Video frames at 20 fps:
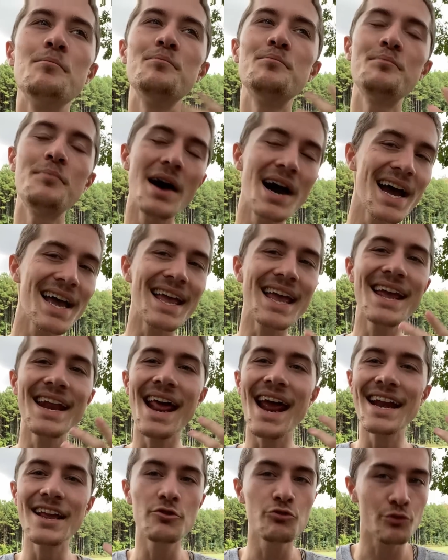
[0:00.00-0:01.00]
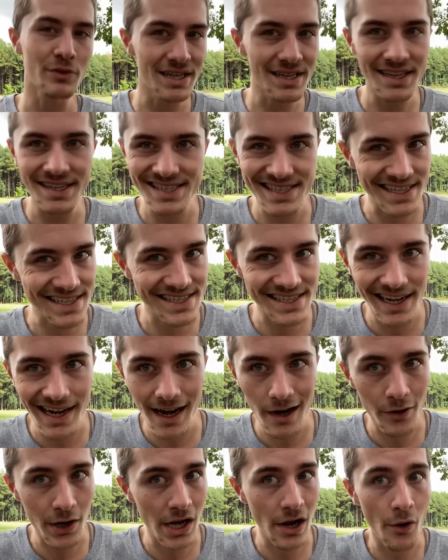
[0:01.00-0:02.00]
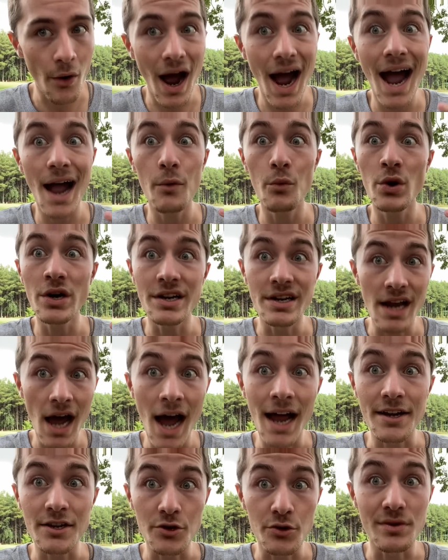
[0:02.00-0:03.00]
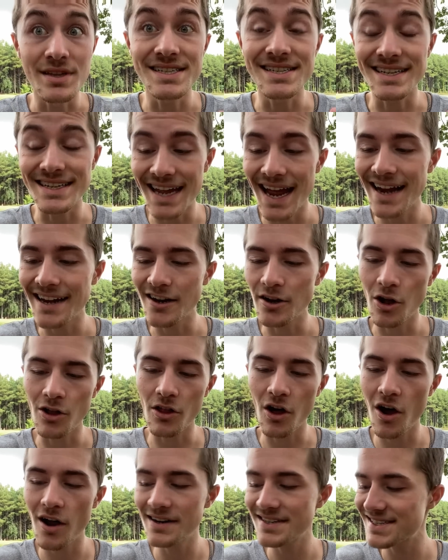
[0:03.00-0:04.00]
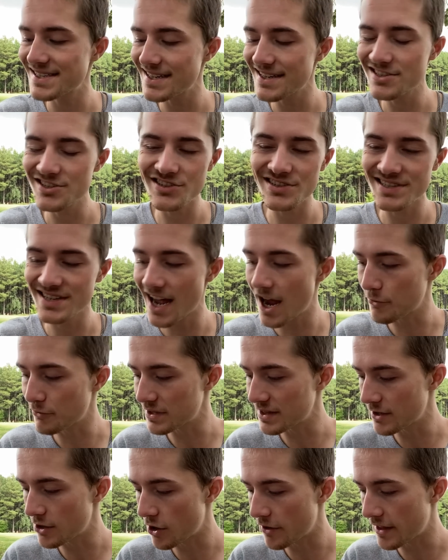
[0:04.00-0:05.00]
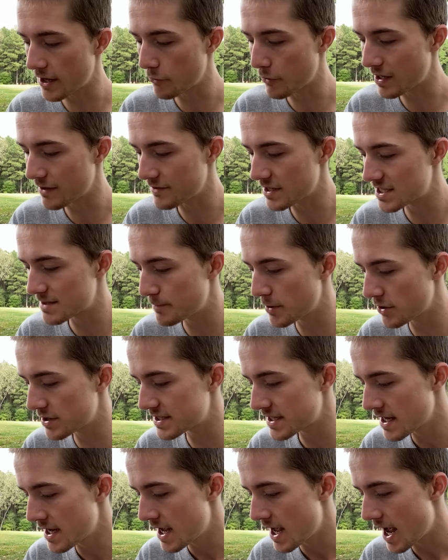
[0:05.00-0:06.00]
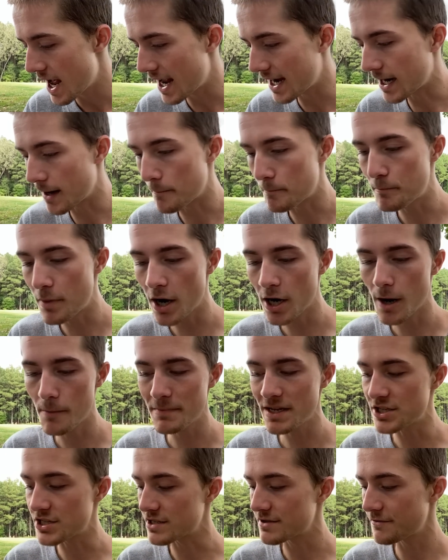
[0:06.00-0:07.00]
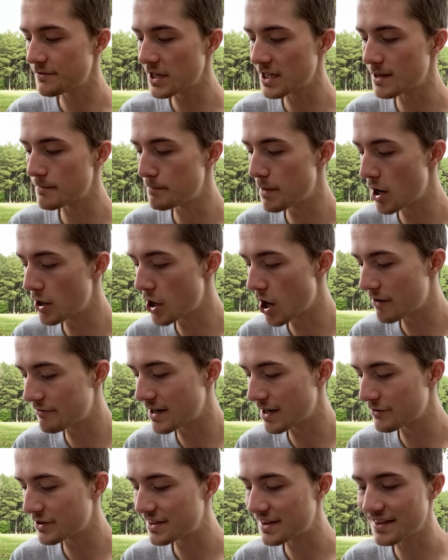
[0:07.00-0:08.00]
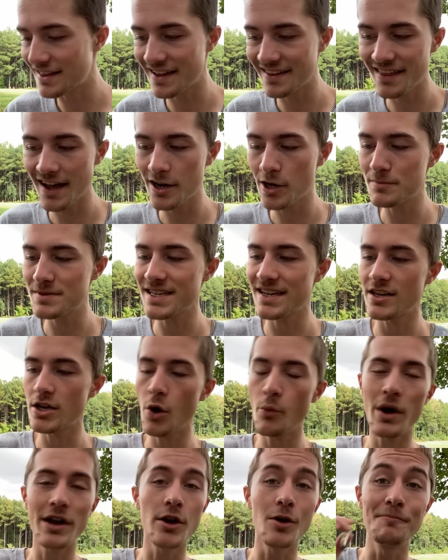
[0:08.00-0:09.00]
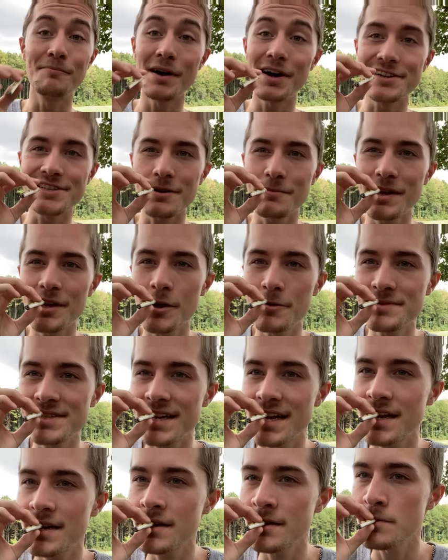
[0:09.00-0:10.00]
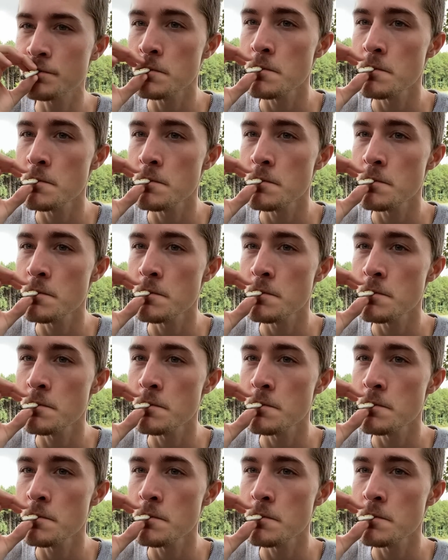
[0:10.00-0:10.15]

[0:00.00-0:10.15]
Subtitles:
But in any realistic scenario, I would not do this again, in all honesty. It's just not really all that great of an experience. And I got a bug on me, just flick the bug off and everything like that, you know what I'm saying? Don't want no bugs on me, you know what I'm saying?